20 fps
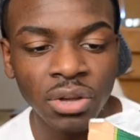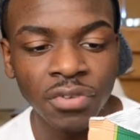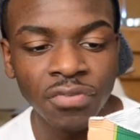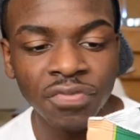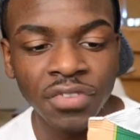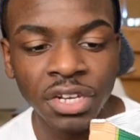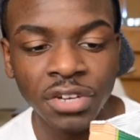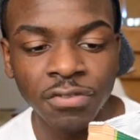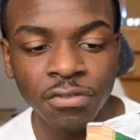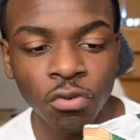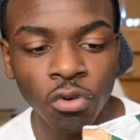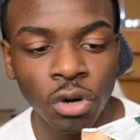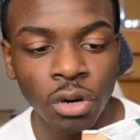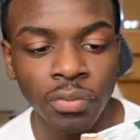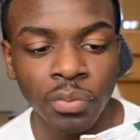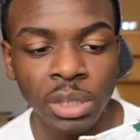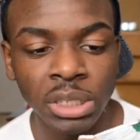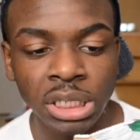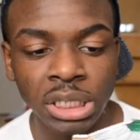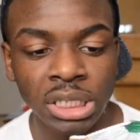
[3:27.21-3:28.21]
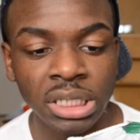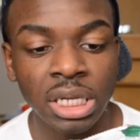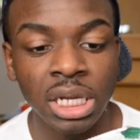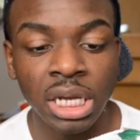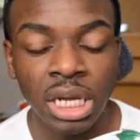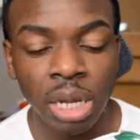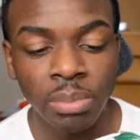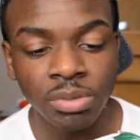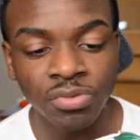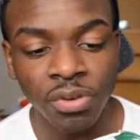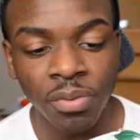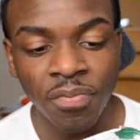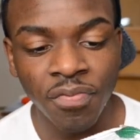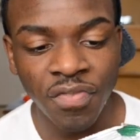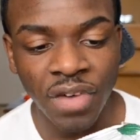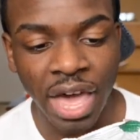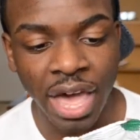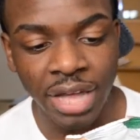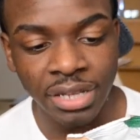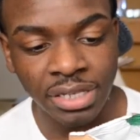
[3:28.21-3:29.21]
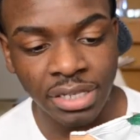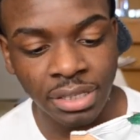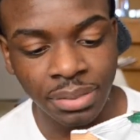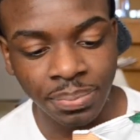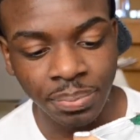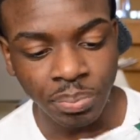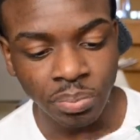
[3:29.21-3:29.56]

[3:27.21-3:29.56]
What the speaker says: 54 of which comes from fat.